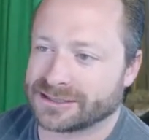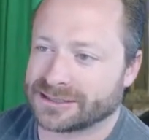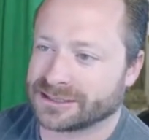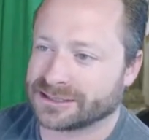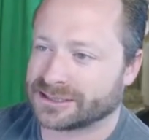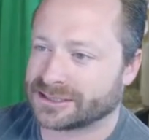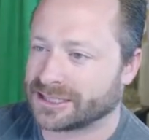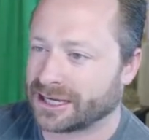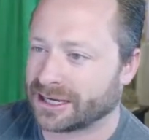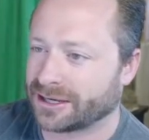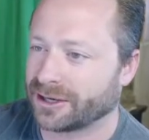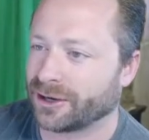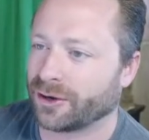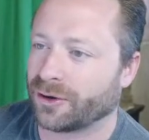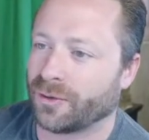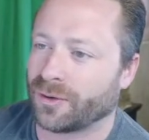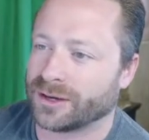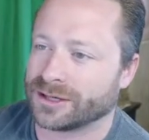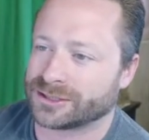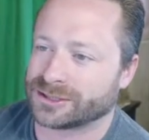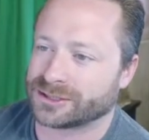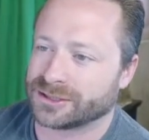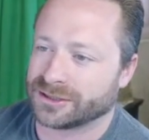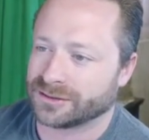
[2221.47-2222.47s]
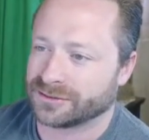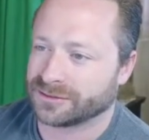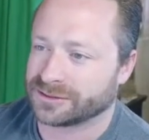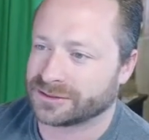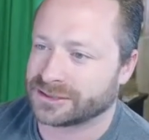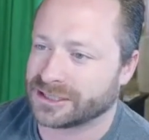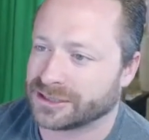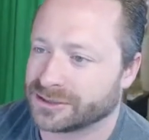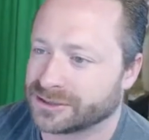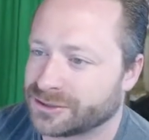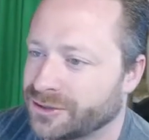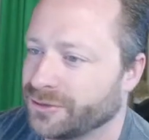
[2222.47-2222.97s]
The second question
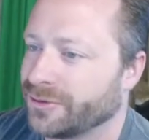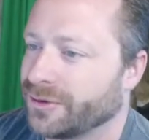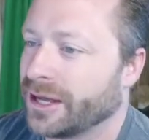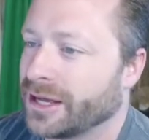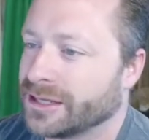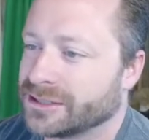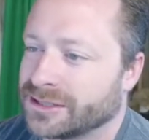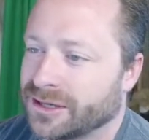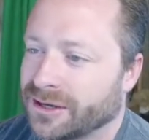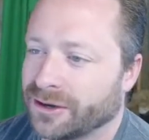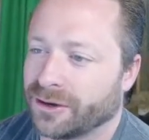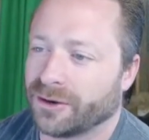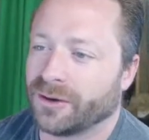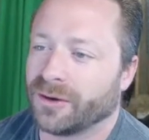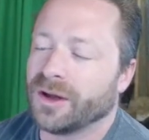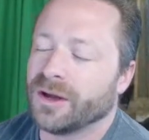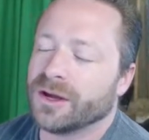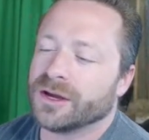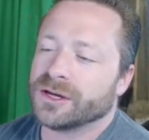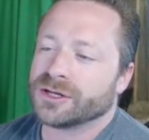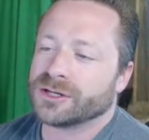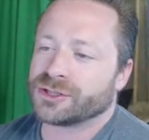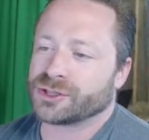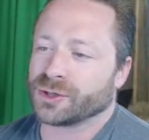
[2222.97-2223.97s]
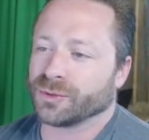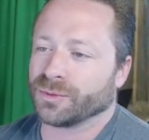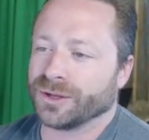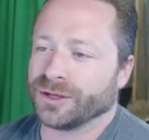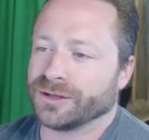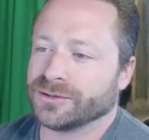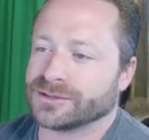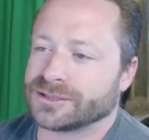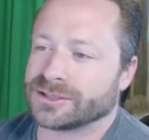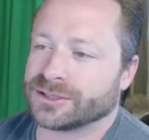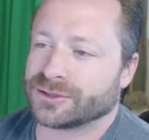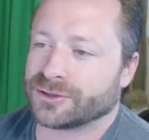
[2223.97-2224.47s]
says 2 days ago, should we
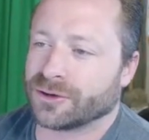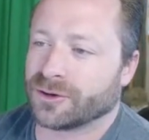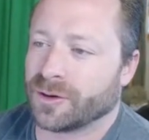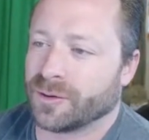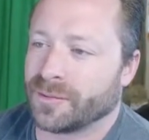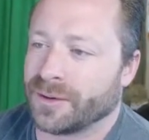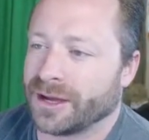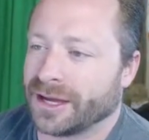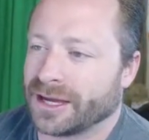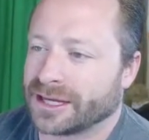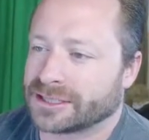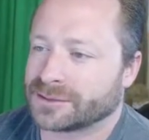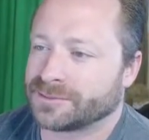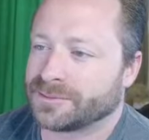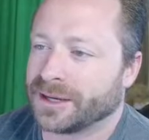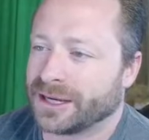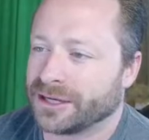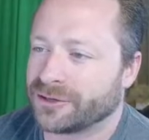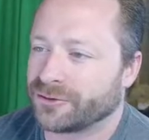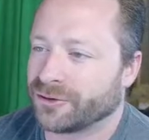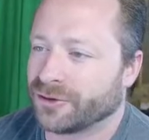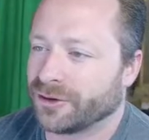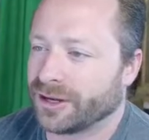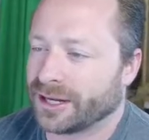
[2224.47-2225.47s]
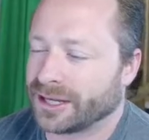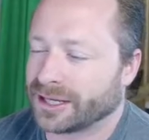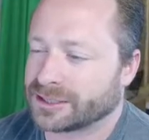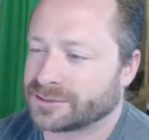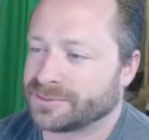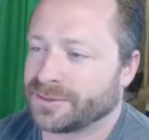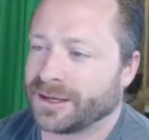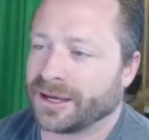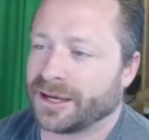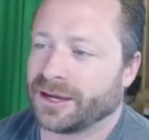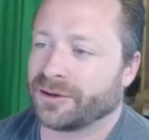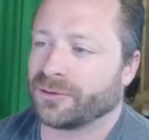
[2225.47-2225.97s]
use the term expatriate,
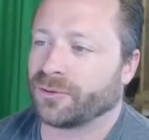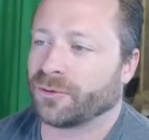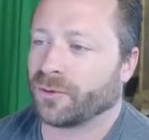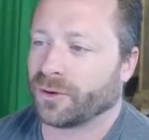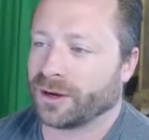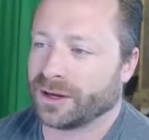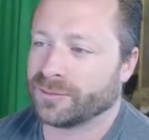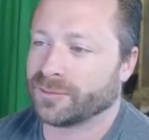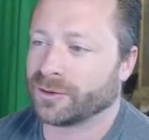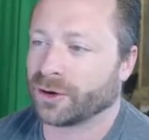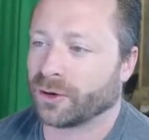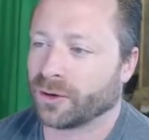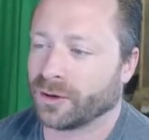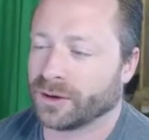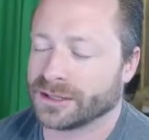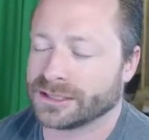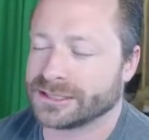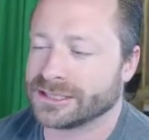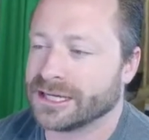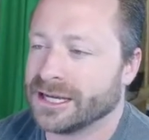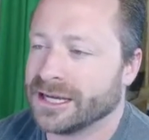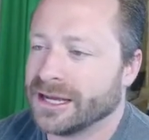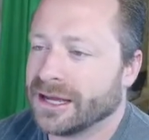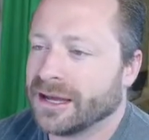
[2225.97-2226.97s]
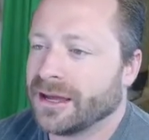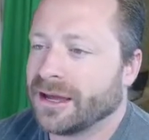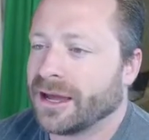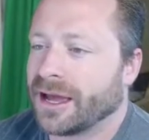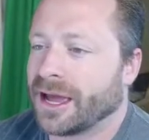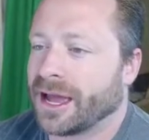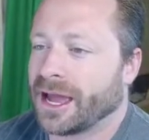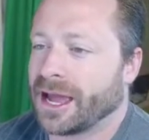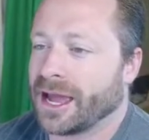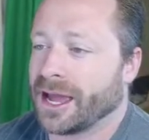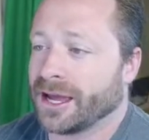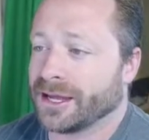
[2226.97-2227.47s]
expat, or immigrant?
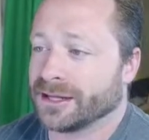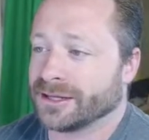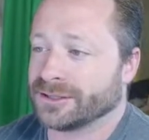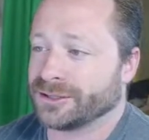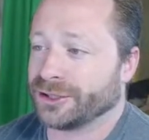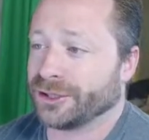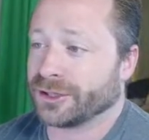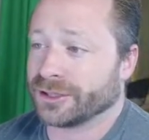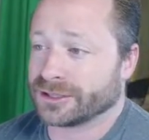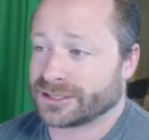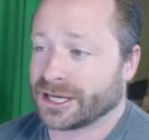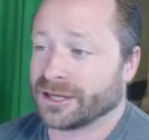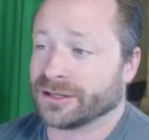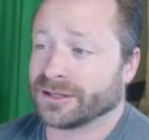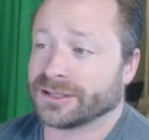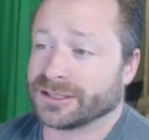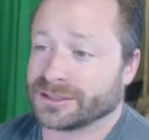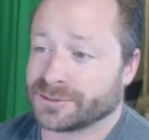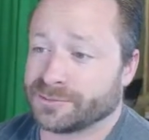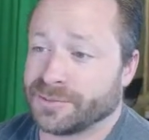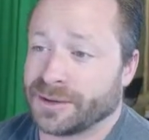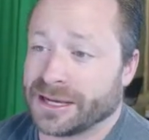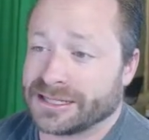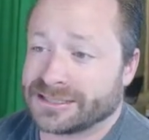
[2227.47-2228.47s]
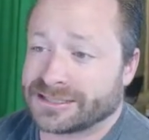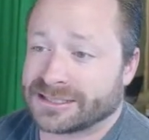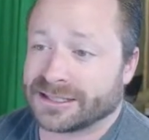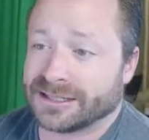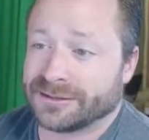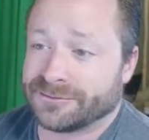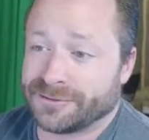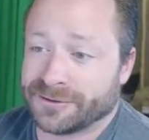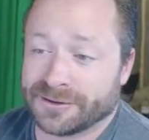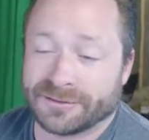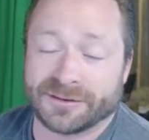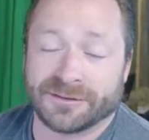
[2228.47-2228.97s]
And you can tell that it's
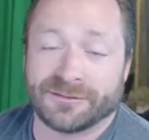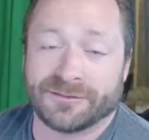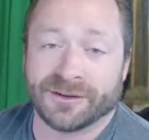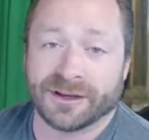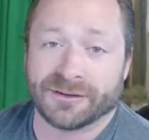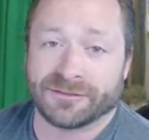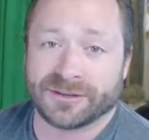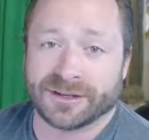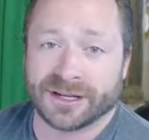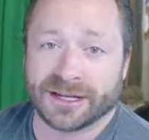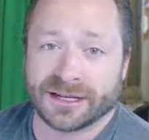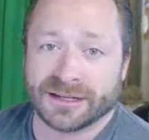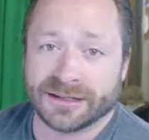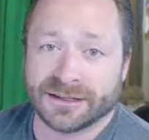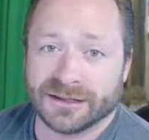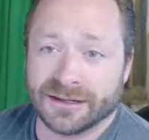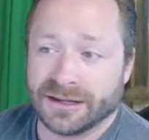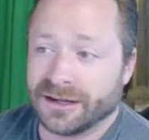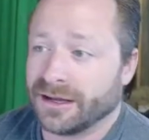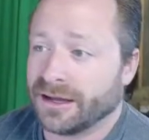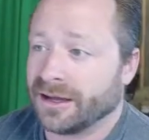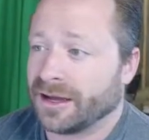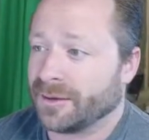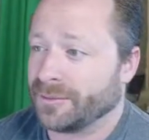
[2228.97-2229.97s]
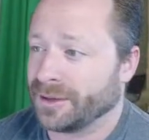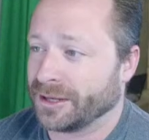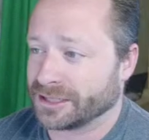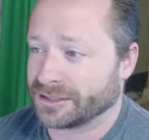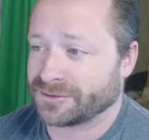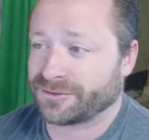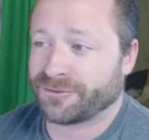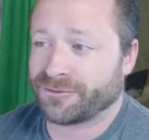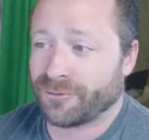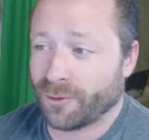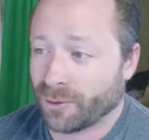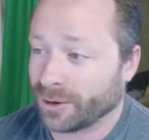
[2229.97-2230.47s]
basically 50-50. I mean,
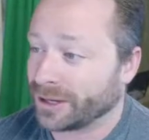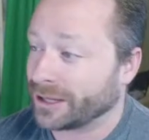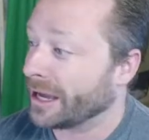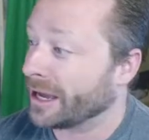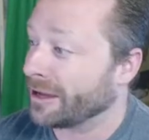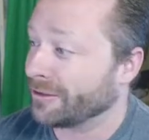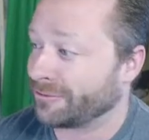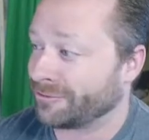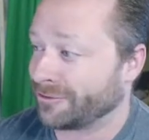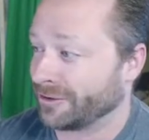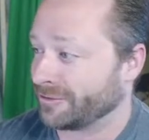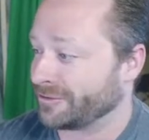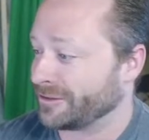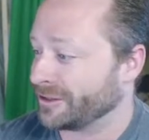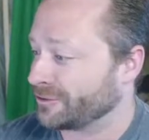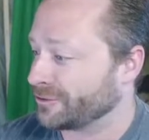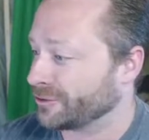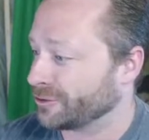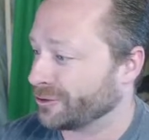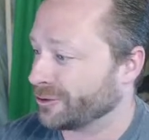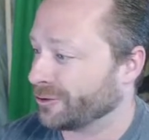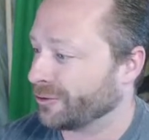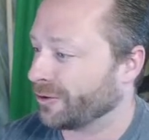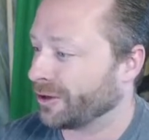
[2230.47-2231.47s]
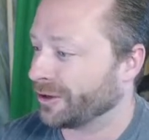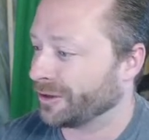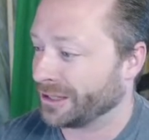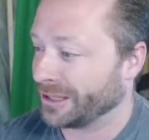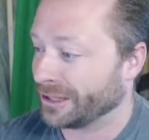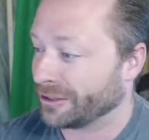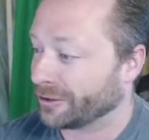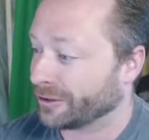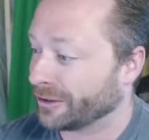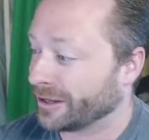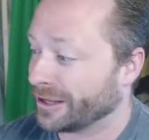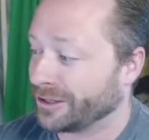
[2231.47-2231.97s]
it's 48-52. On the
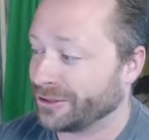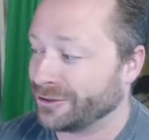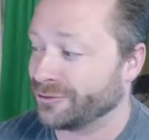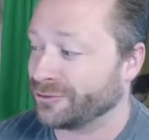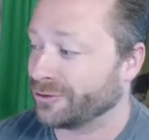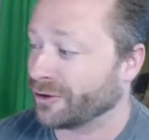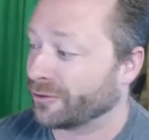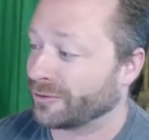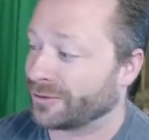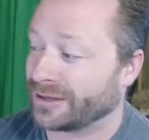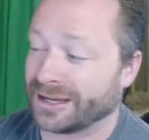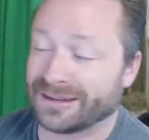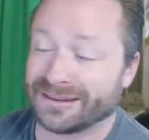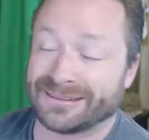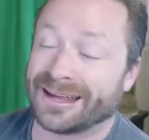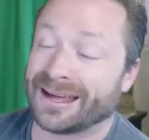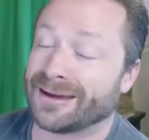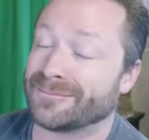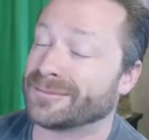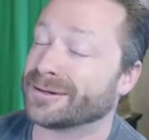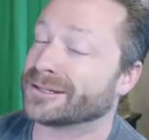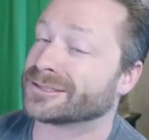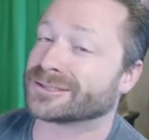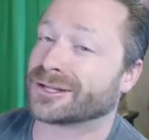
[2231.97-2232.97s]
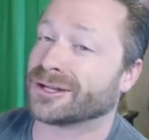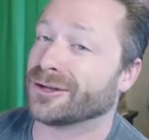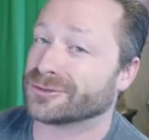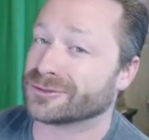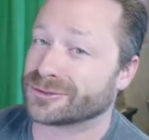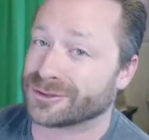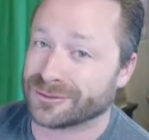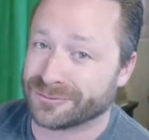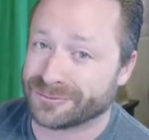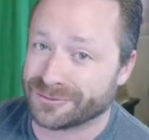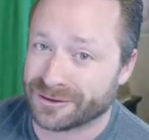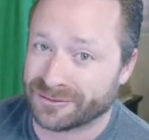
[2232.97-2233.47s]
internet, you don't get that much
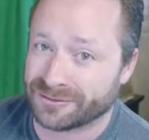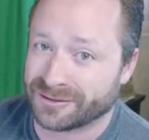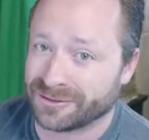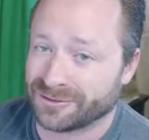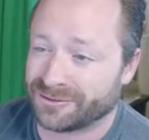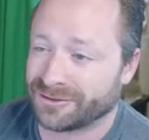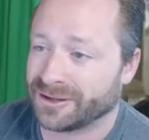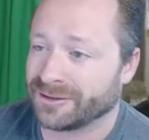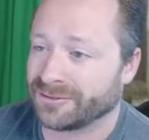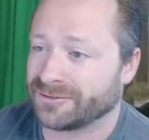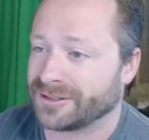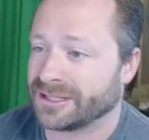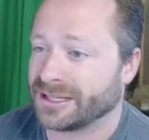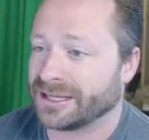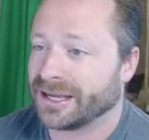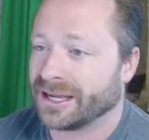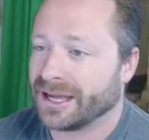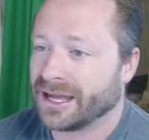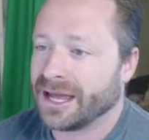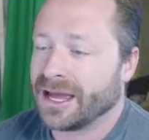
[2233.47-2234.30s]
closer to 50-50.